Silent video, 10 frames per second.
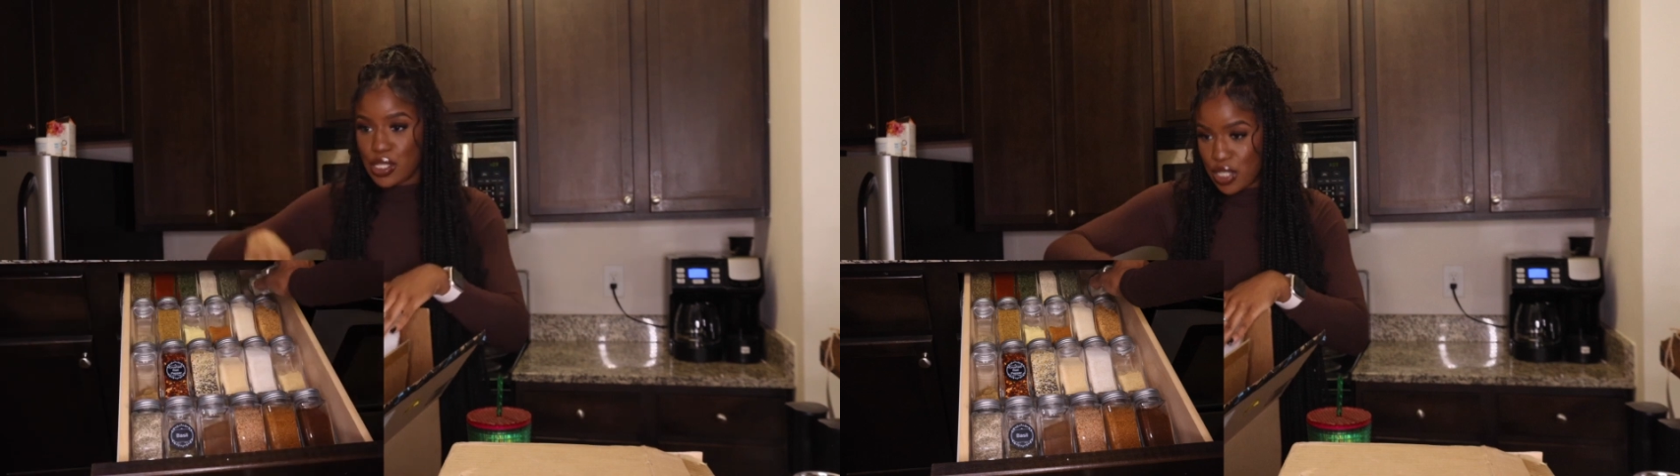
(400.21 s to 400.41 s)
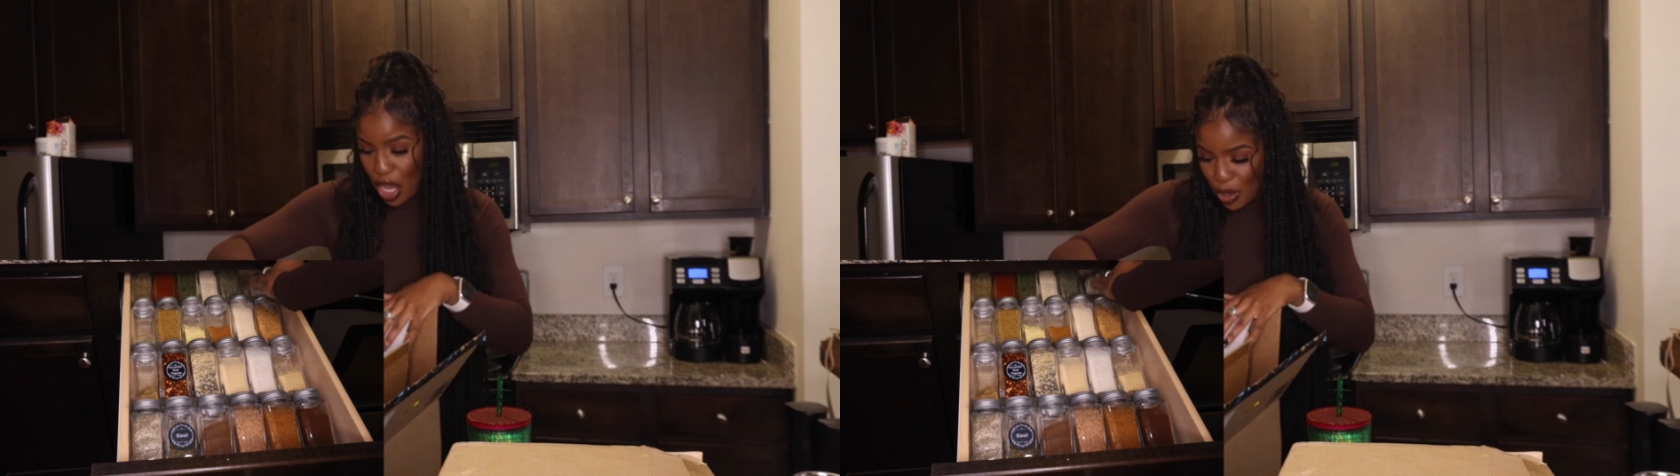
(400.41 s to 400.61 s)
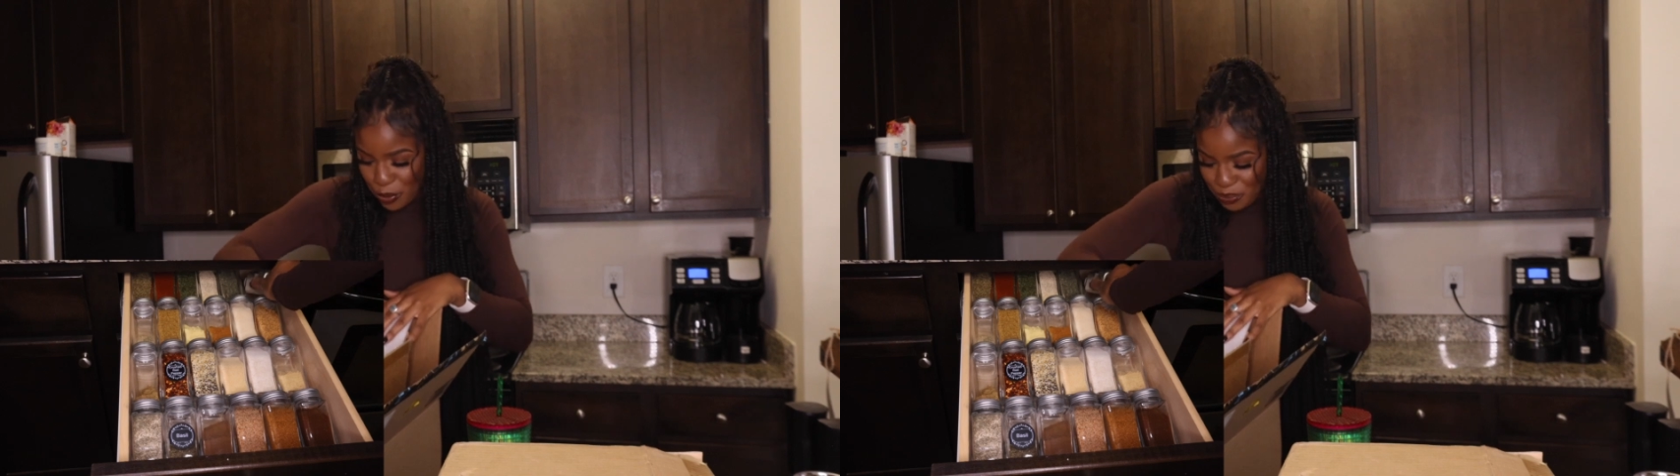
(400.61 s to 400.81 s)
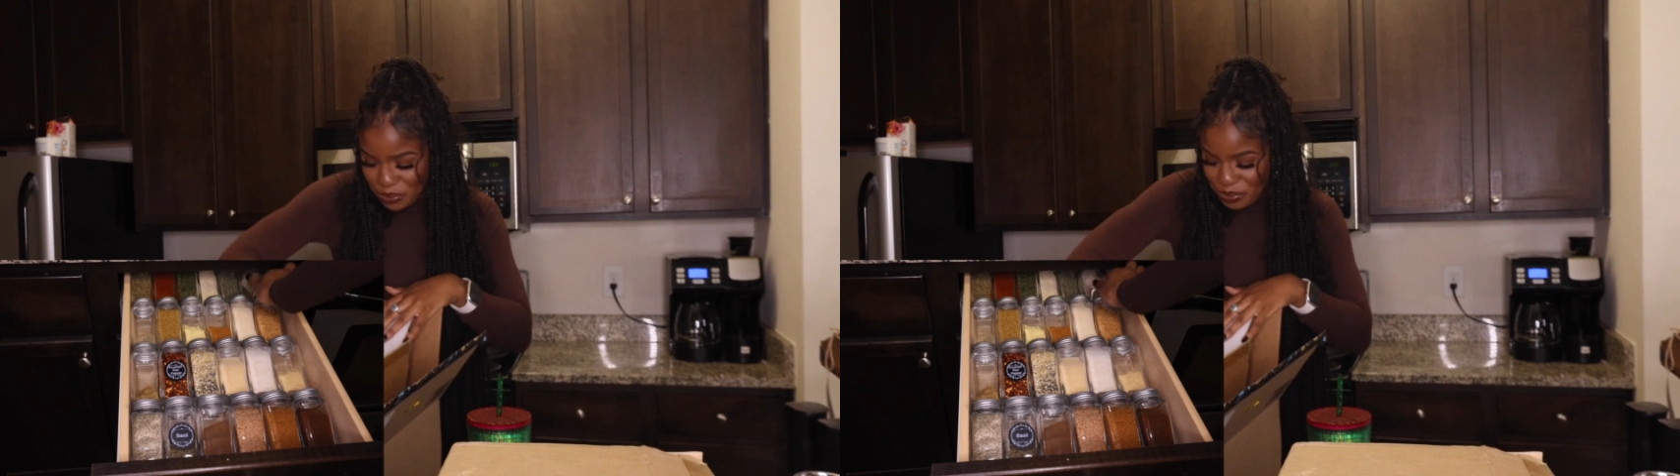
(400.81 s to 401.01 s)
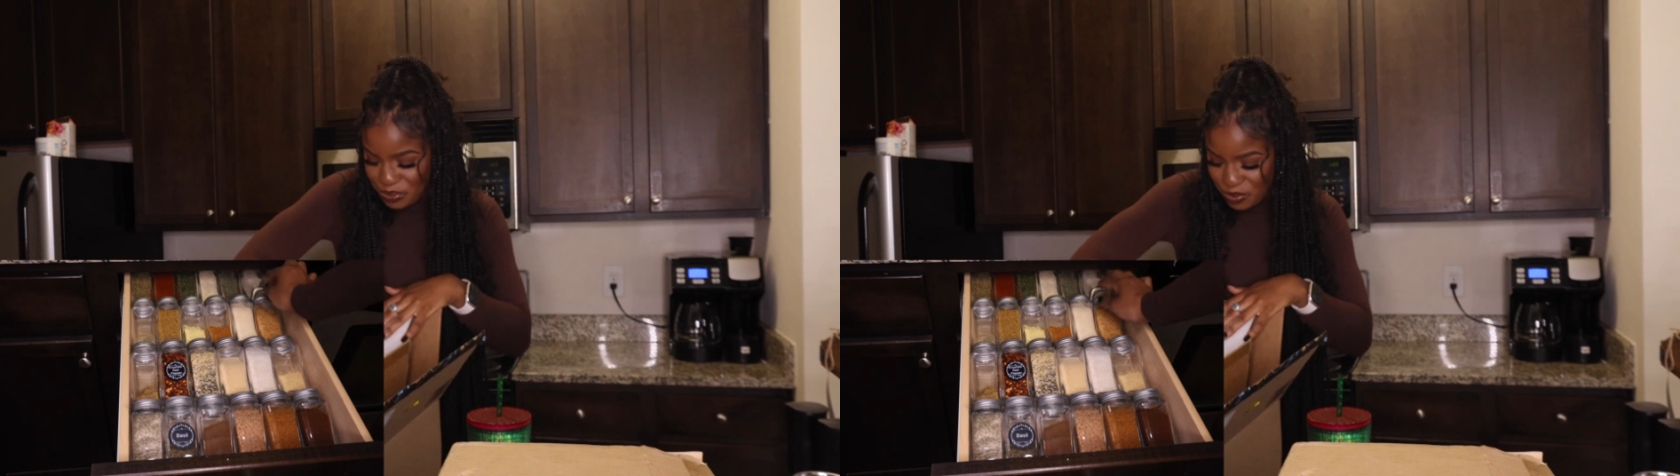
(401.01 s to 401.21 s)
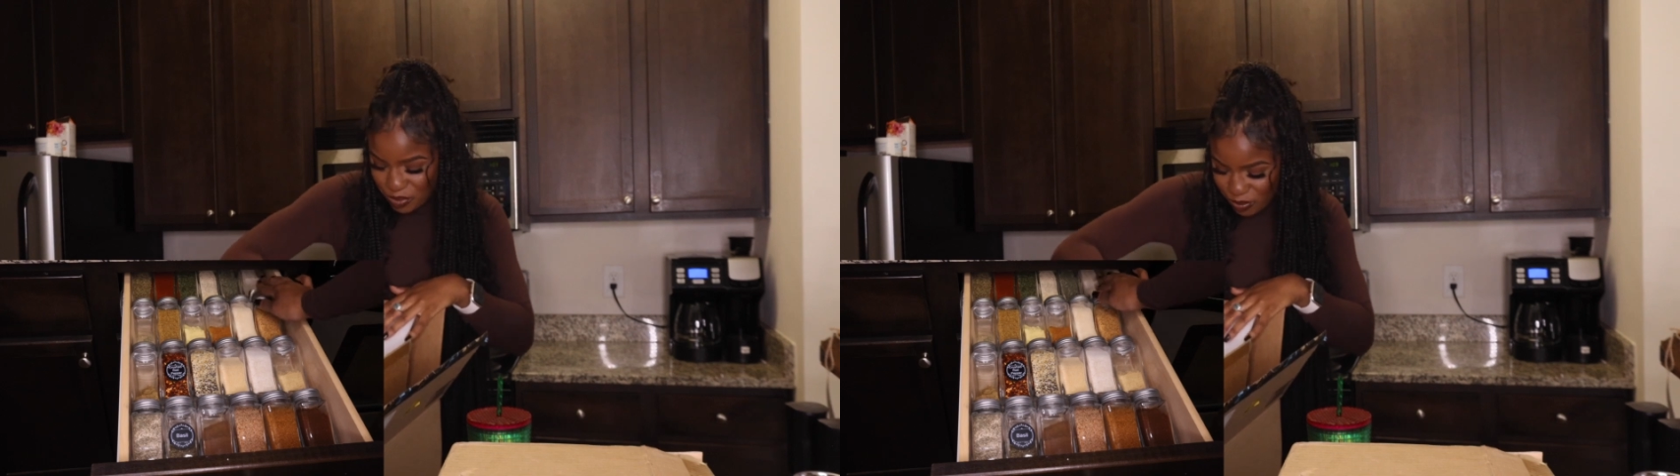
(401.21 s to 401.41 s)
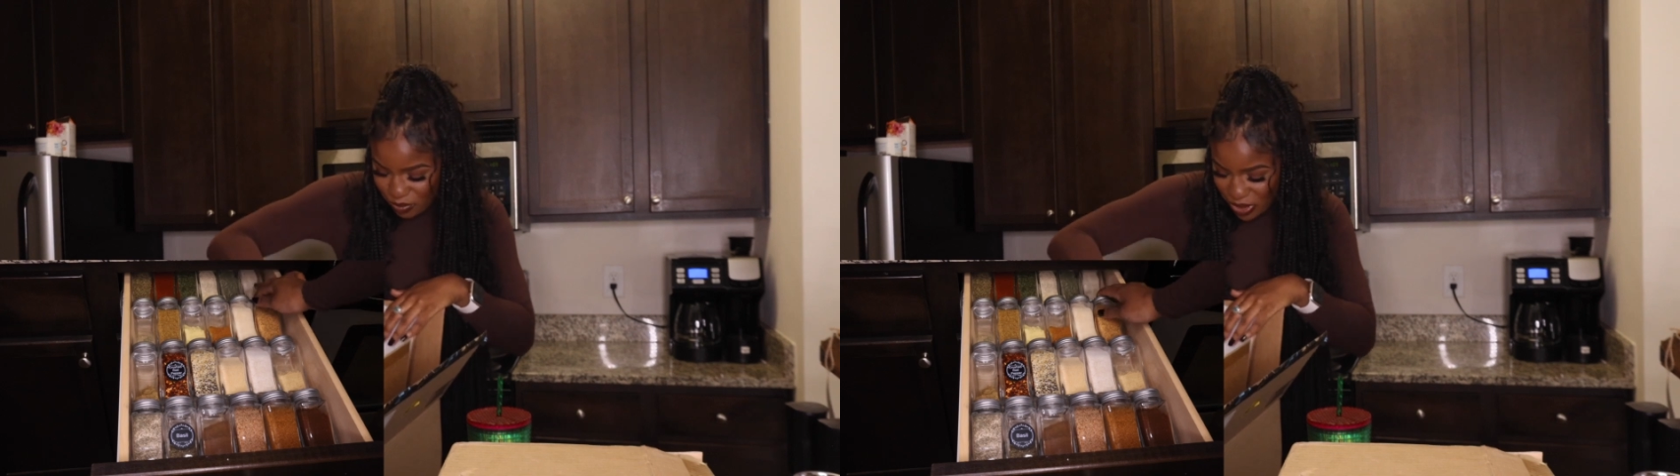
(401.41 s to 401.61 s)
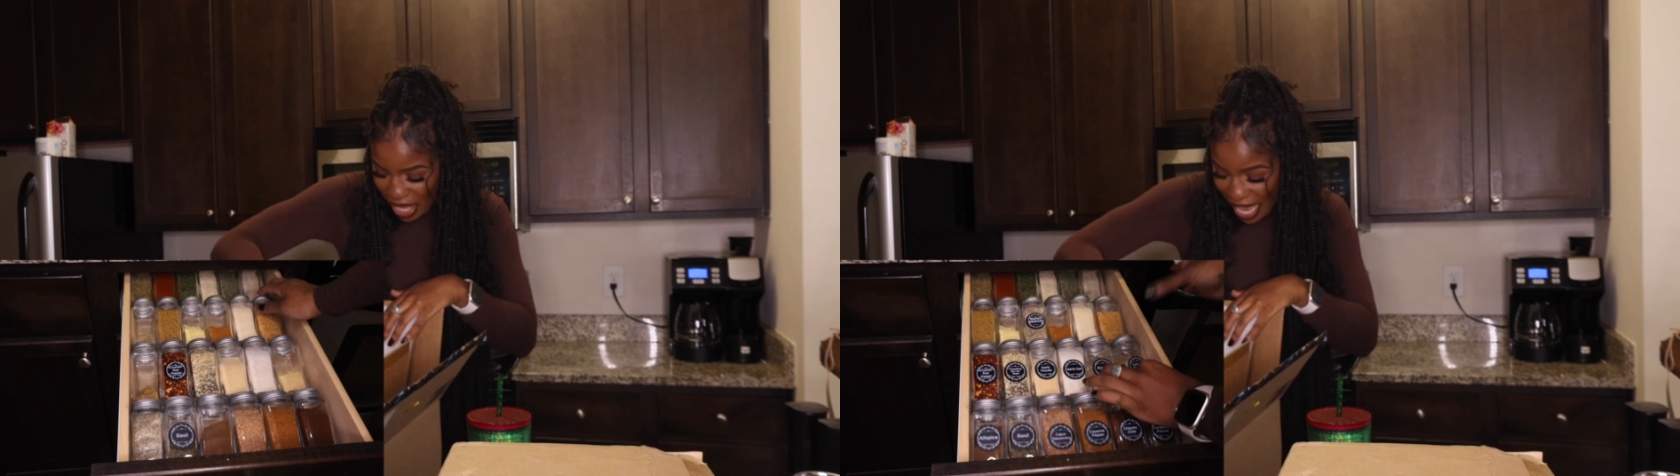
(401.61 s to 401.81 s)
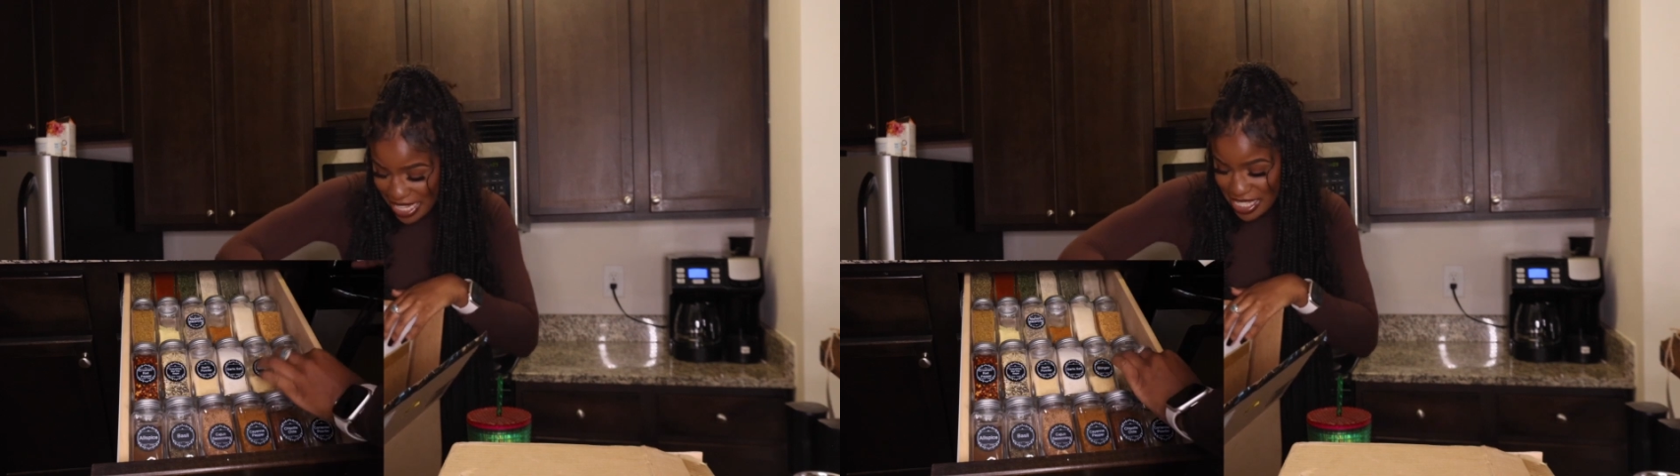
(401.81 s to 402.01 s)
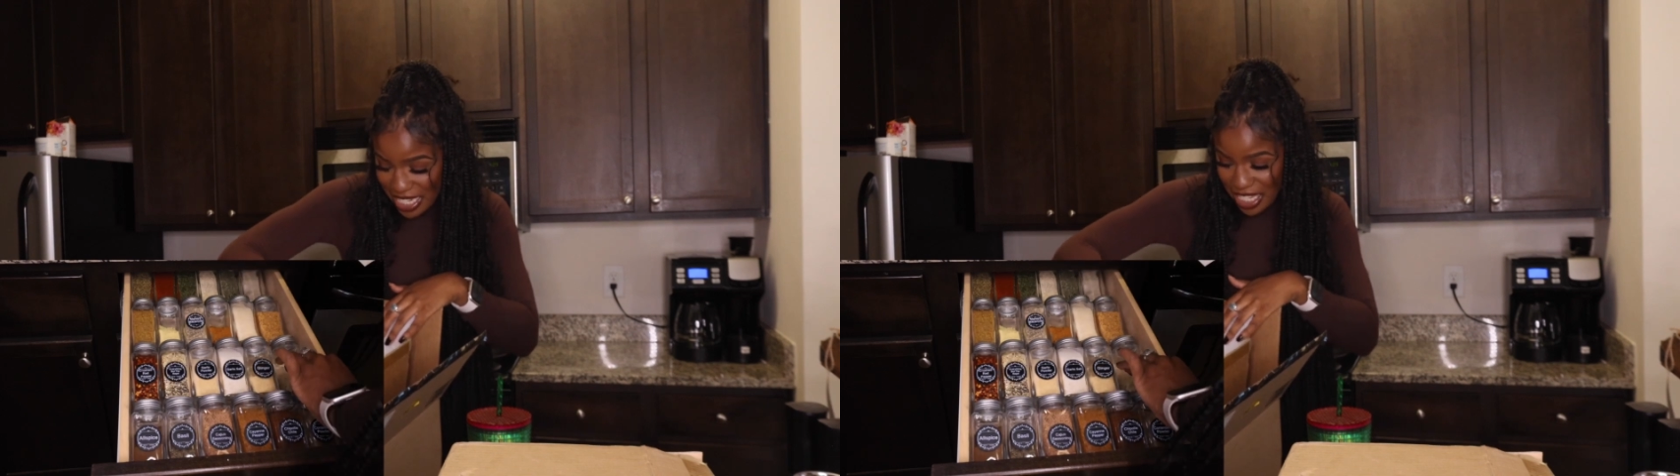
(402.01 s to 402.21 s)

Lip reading: So I did